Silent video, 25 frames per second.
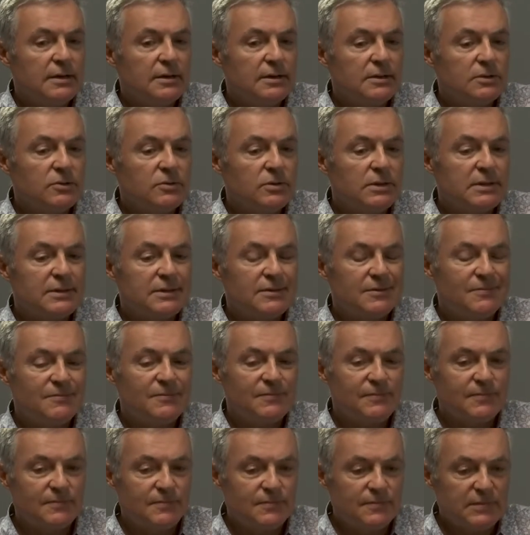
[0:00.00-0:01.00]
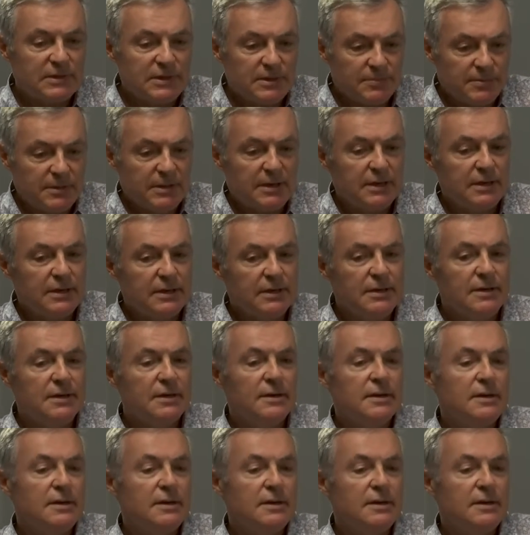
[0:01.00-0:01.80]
So it's typically